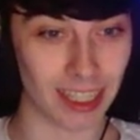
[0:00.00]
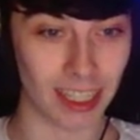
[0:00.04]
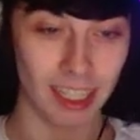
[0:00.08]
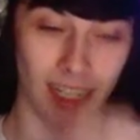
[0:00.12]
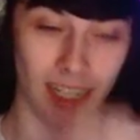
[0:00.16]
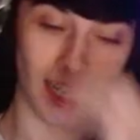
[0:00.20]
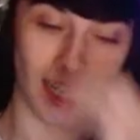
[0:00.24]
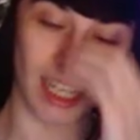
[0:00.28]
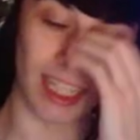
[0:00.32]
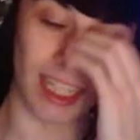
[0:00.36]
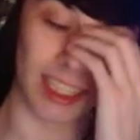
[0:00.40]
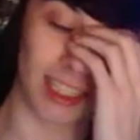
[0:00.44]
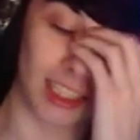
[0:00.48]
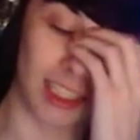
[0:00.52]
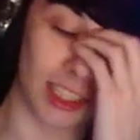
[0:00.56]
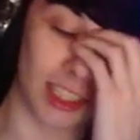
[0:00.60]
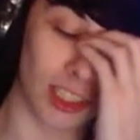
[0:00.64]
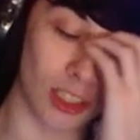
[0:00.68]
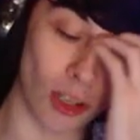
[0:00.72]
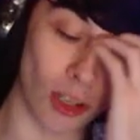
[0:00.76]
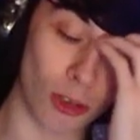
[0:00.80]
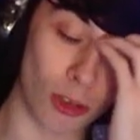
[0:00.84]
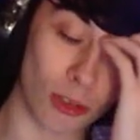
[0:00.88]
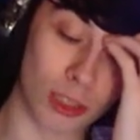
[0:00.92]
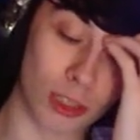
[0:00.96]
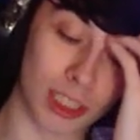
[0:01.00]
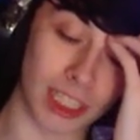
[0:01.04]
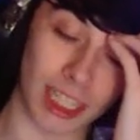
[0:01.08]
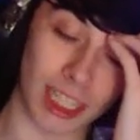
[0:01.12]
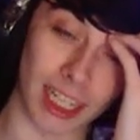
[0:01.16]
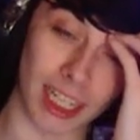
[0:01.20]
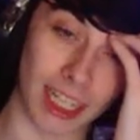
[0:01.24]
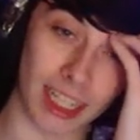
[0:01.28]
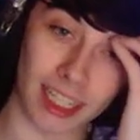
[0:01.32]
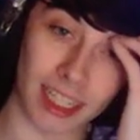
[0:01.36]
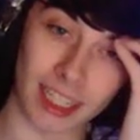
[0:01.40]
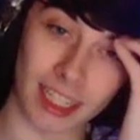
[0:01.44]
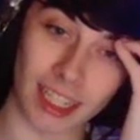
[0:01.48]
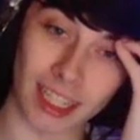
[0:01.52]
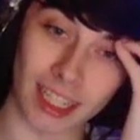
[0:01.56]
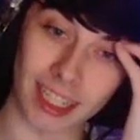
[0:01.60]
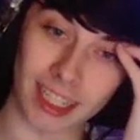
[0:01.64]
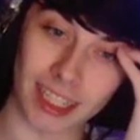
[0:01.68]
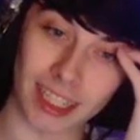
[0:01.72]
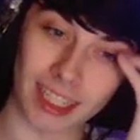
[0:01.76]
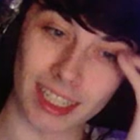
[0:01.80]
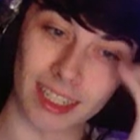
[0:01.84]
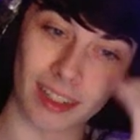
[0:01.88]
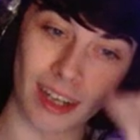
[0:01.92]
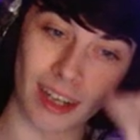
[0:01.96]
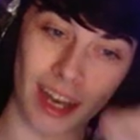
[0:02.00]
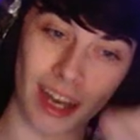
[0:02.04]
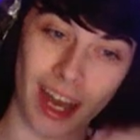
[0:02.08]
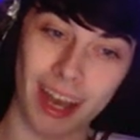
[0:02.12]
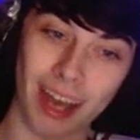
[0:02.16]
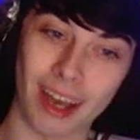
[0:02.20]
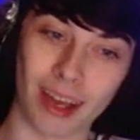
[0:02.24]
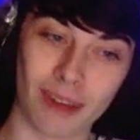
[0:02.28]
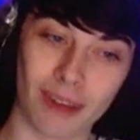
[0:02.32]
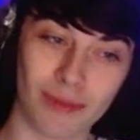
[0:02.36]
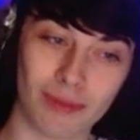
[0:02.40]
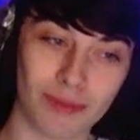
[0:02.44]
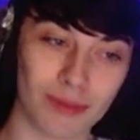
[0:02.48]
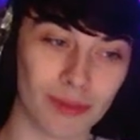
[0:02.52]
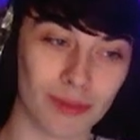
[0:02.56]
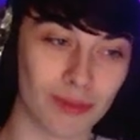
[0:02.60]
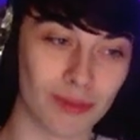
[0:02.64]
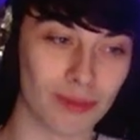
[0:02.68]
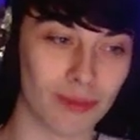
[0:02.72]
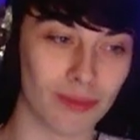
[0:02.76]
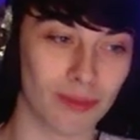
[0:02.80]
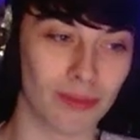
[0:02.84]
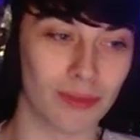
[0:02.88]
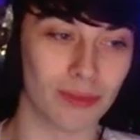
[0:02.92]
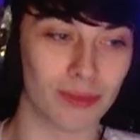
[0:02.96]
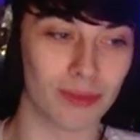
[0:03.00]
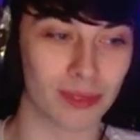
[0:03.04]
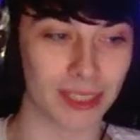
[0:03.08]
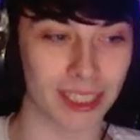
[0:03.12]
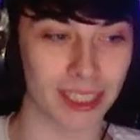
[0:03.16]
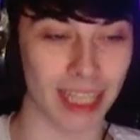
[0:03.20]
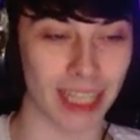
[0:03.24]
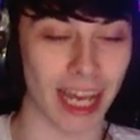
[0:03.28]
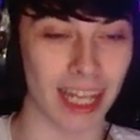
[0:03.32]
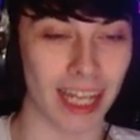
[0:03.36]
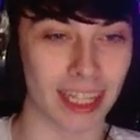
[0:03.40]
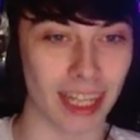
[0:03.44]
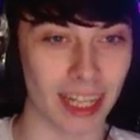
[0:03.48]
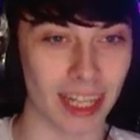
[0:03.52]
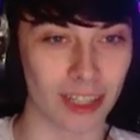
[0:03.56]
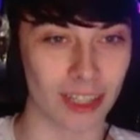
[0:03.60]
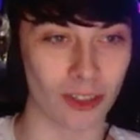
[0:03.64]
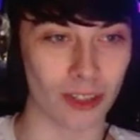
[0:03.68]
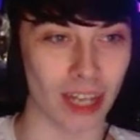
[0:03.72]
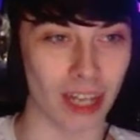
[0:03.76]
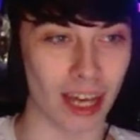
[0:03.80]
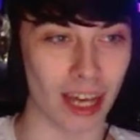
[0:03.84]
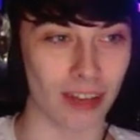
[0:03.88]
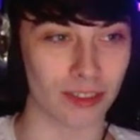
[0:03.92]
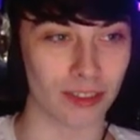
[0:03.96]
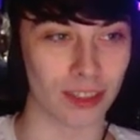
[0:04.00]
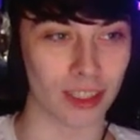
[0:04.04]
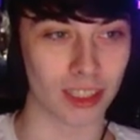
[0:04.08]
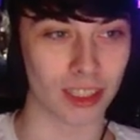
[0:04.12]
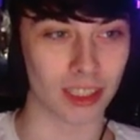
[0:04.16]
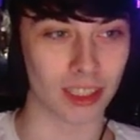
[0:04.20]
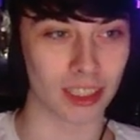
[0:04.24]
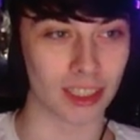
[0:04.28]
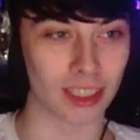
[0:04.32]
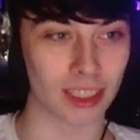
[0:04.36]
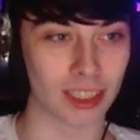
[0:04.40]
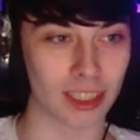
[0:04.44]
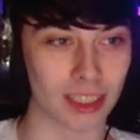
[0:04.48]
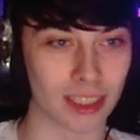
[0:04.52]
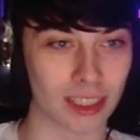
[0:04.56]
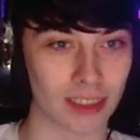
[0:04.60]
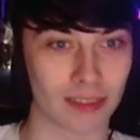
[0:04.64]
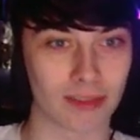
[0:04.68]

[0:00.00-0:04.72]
it's so sick. Like, I'm sad that I don't have her because